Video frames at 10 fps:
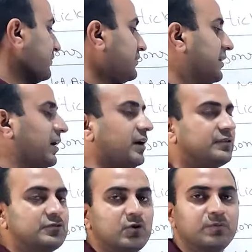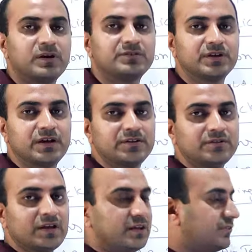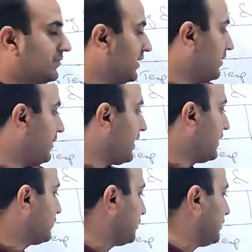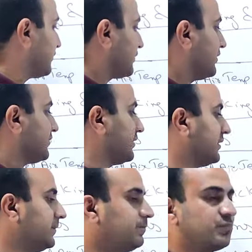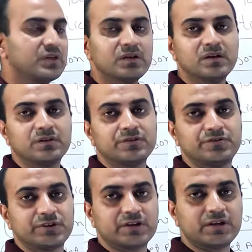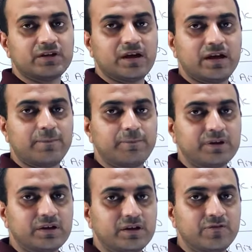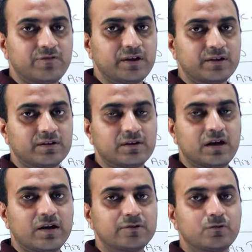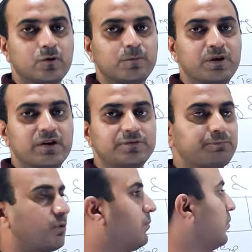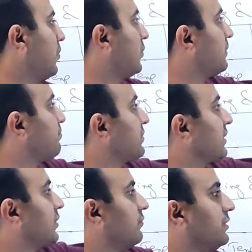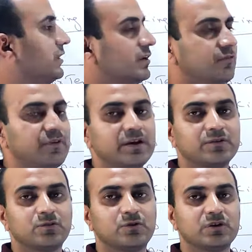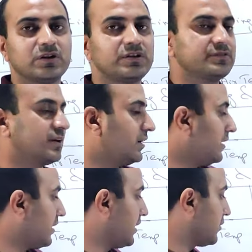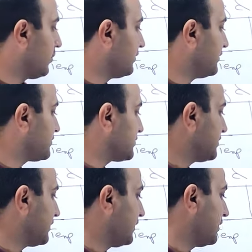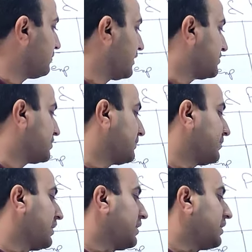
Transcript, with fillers: is large droplet size same as we discussed in sticking and picking defect, large droplets promote twinning defect, so increase the atomization air pressure.